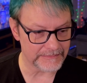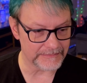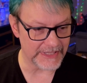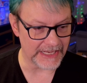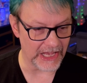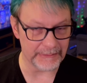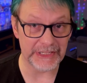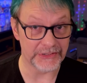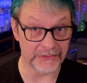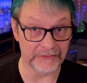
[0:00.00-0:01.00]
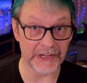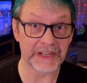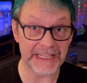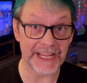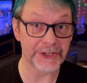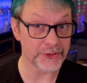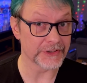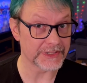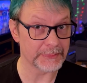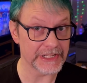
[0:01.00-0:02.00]
that got me to a very
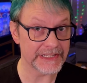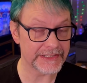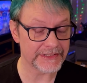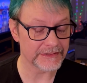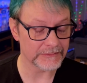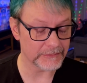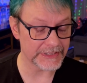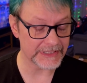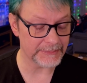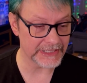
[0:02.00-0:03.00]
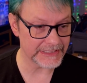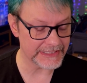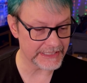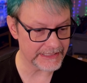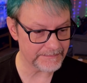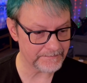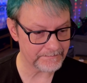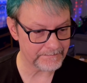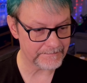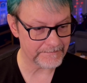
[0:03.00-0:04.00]
dangerous place once upon a time,
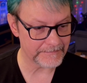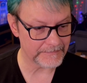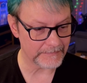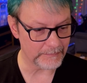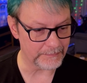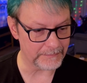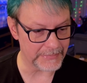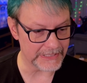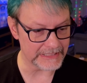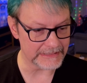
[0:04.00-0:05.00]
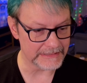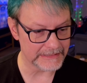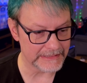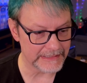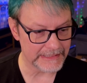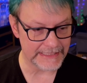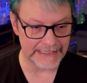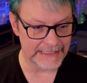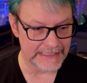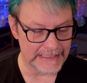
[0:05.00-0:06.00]
but
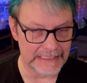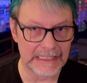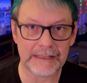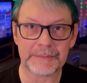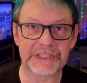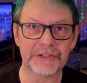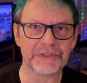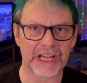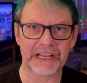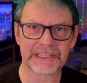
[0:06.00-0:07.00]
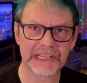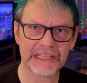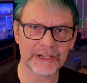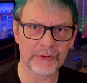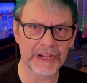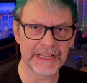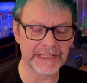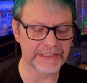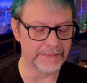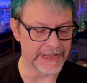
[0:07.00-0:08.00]
still not where I
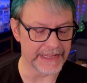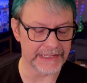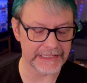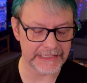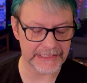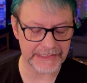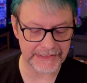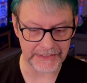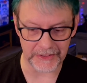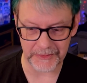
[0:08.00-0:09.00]
need to be. So